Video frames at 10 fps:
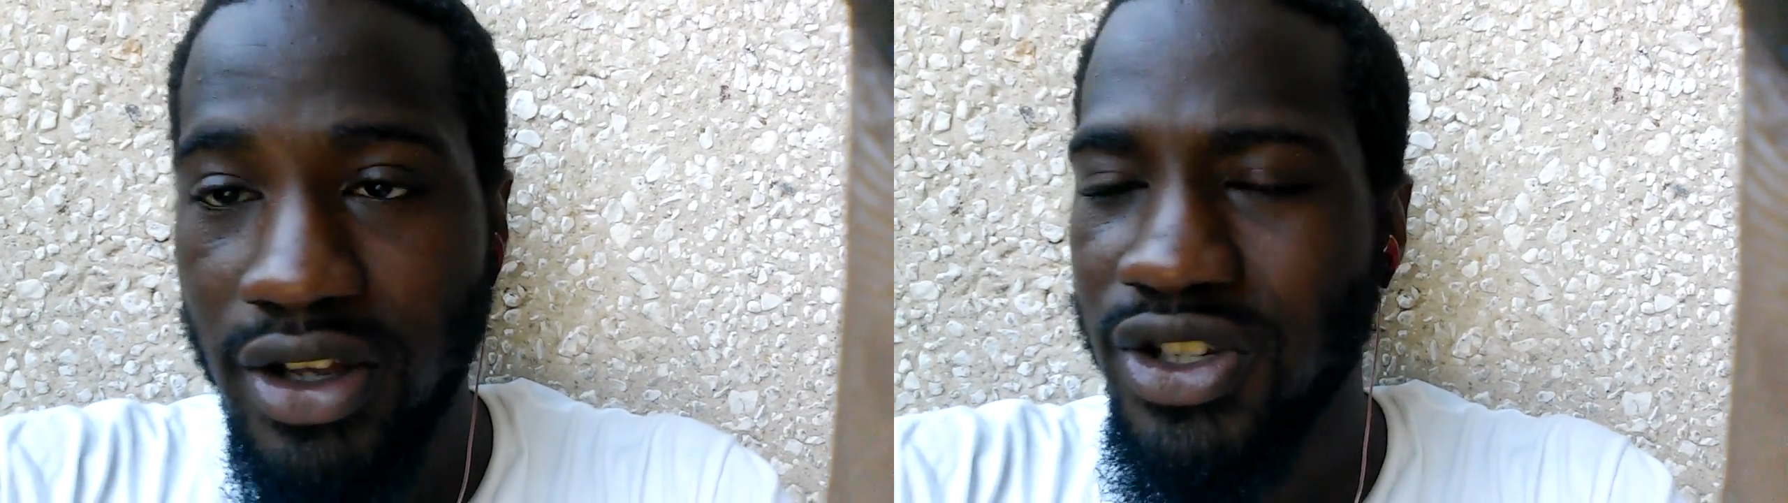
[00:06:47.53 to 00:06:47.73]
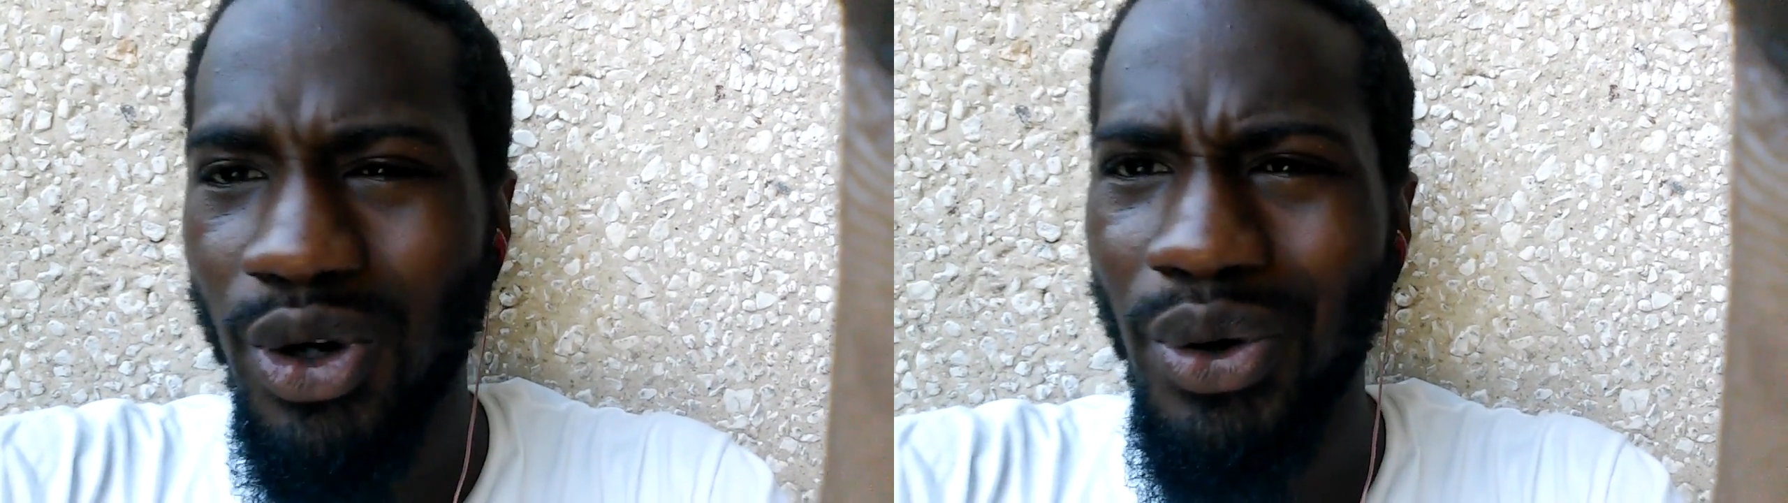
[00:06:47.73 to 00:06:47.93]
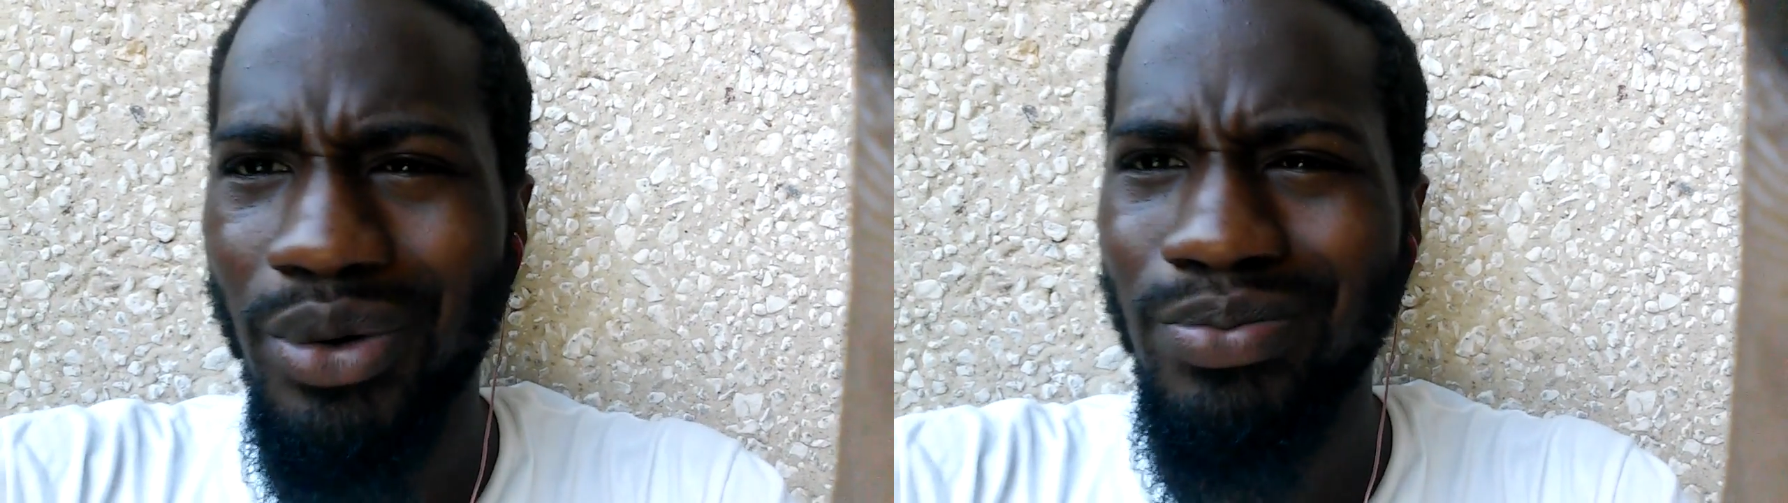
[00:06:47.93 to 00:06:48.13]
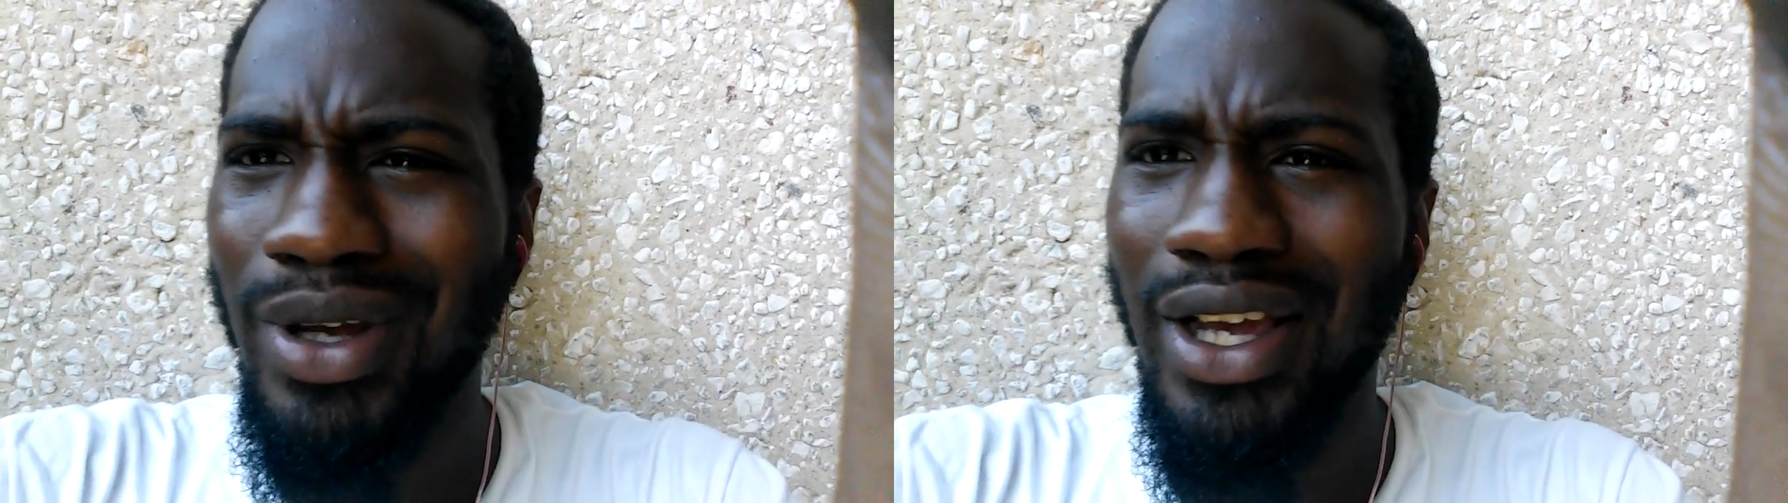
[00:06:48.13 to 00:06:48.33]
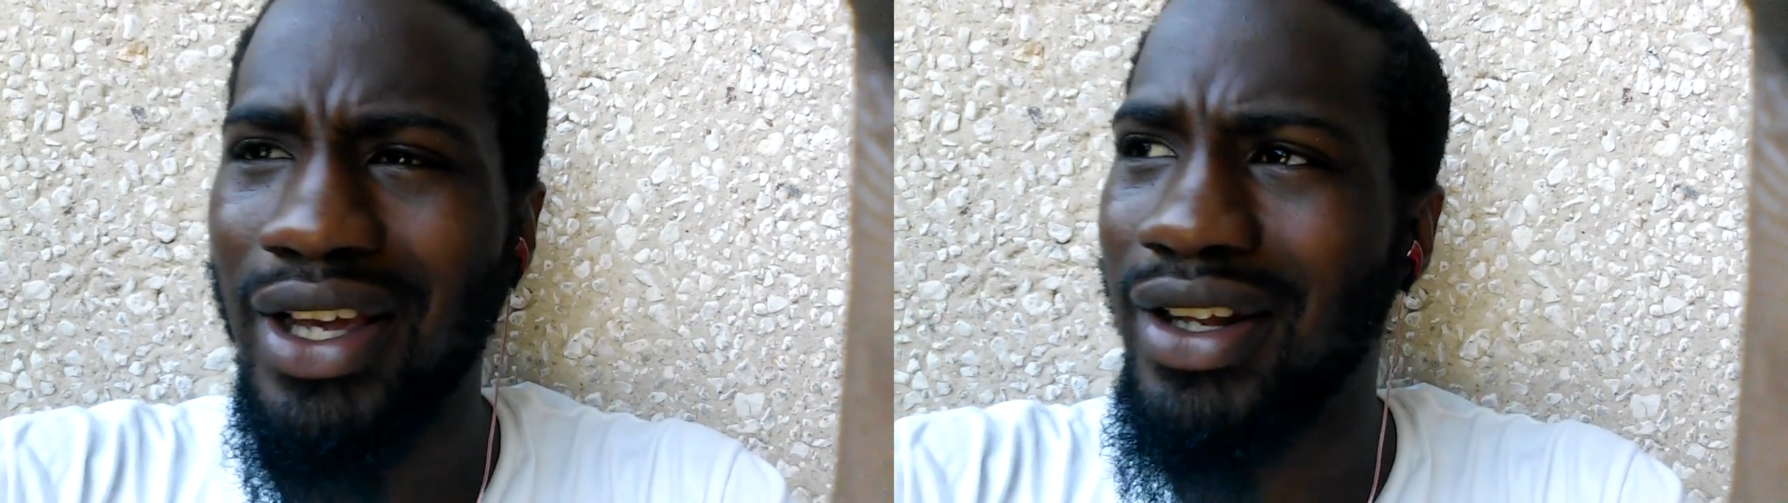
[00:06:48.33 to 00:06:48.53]
So,
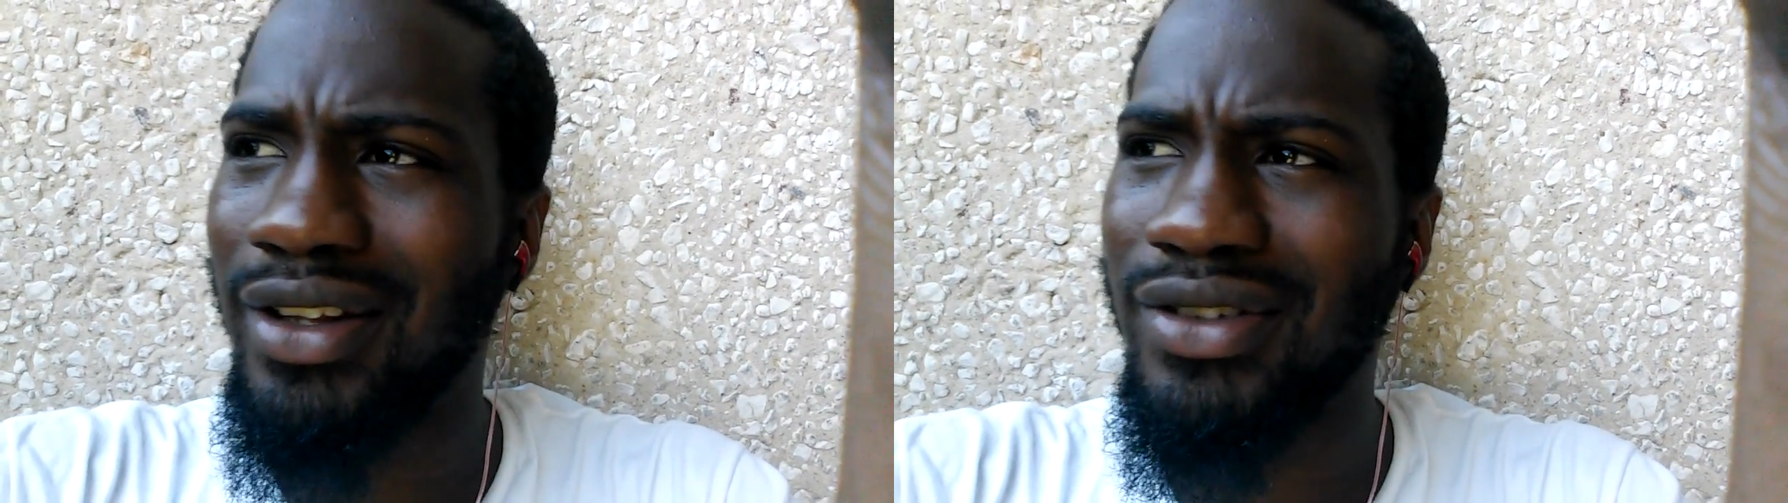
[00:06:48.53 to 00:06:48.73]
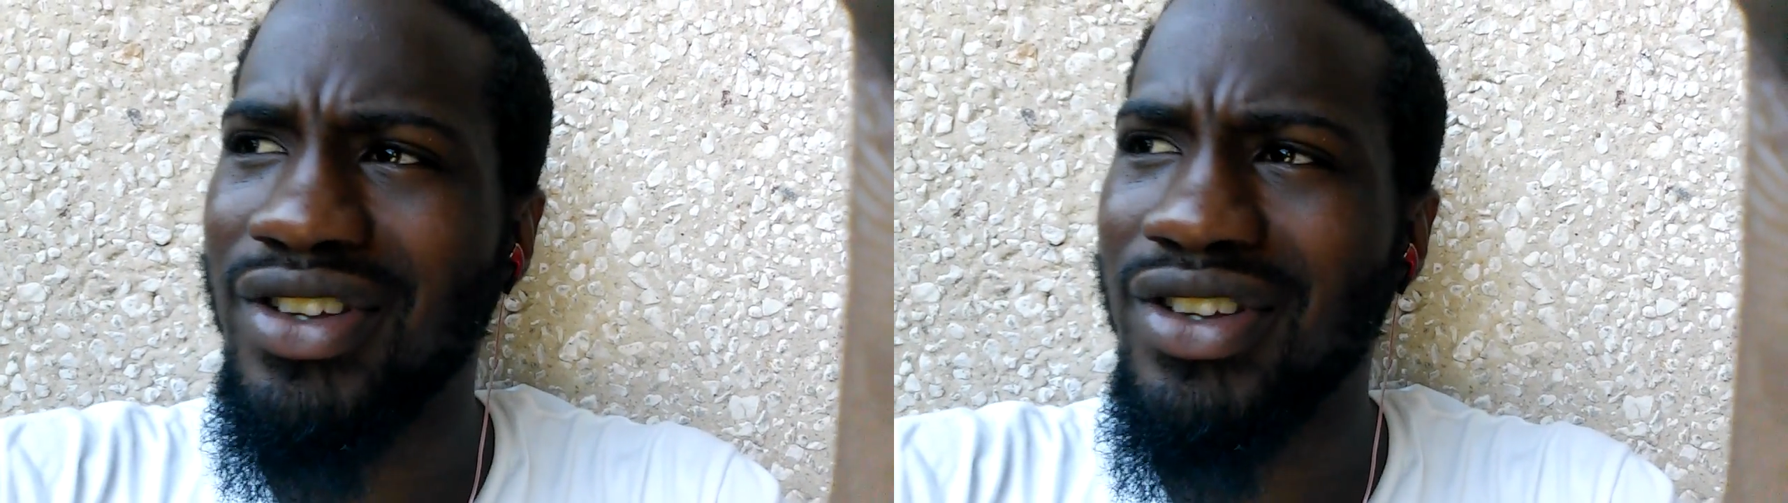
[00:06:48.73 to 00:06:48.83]
man,